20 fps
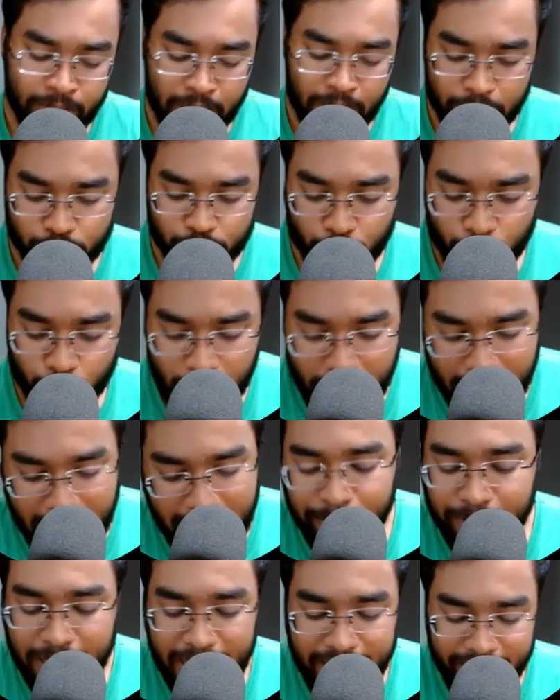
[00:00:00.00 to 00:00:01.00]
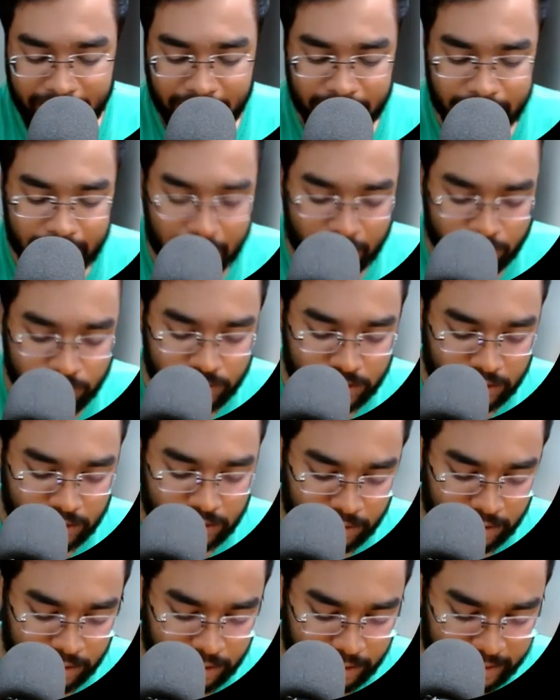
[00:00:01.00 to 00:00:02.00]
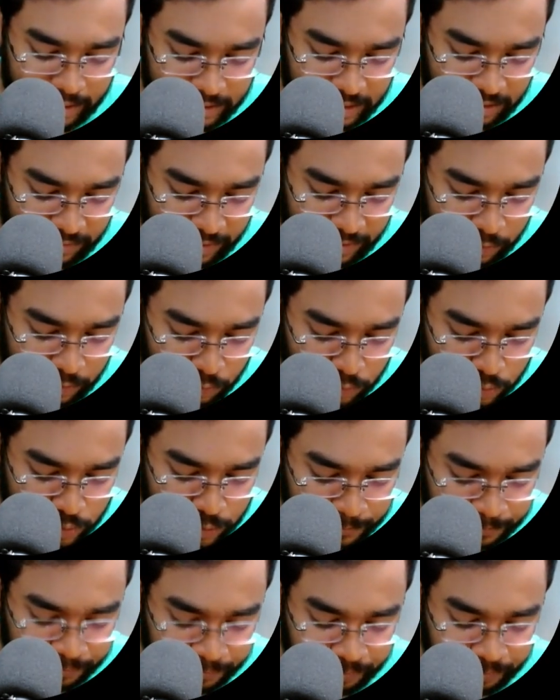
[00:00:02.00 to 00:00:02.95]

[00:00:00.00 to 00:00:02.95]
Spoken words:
So I'm writing down some ASCII values.